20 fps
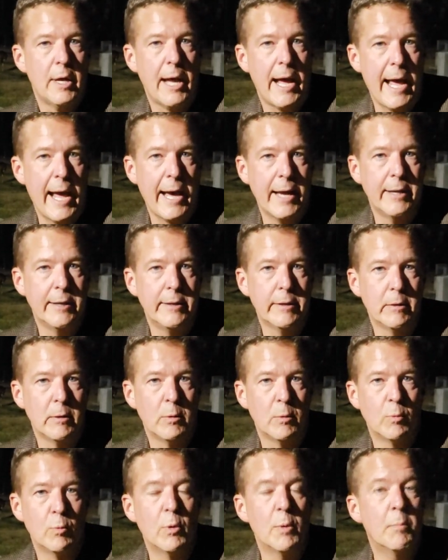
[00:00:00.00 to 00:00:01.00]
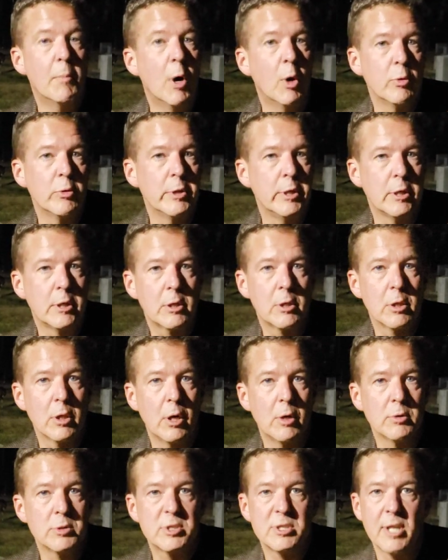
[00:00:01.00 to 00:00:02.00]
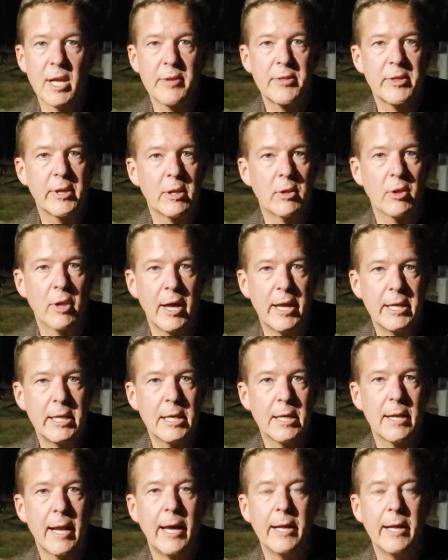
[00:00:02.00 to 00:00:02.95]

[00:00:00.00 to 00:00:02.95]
had remotely close, nothing like it.